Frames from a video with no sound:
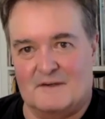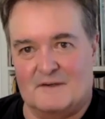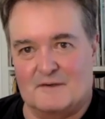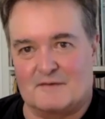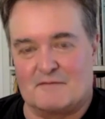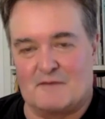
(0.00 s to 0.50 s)

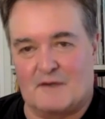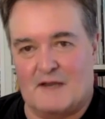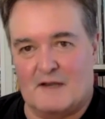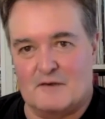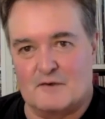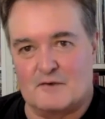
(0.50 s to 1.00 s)
You do
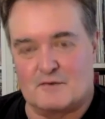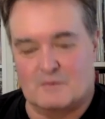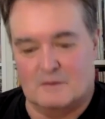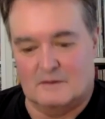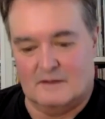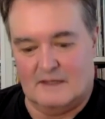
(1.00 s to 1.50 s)
some very
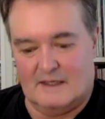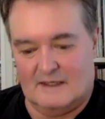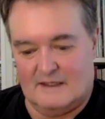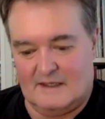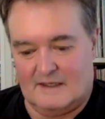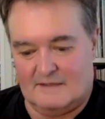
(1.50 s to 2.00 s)

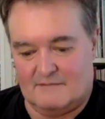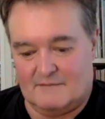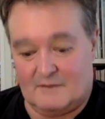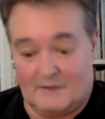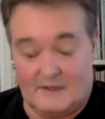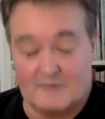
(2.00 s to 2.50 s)
unusual
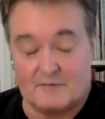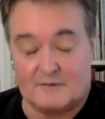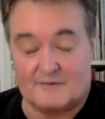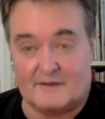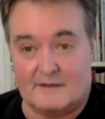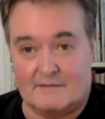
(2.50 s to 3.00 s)
and
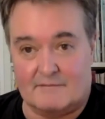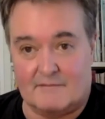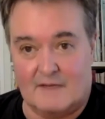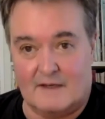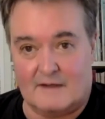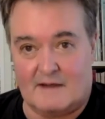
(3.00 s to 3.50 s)
very
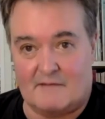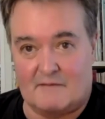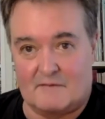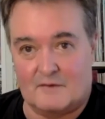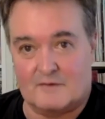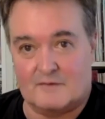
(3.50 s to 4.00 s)
interesting
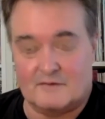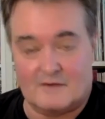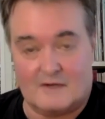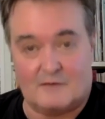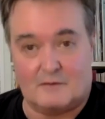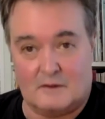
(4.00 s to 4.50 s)
cover versions.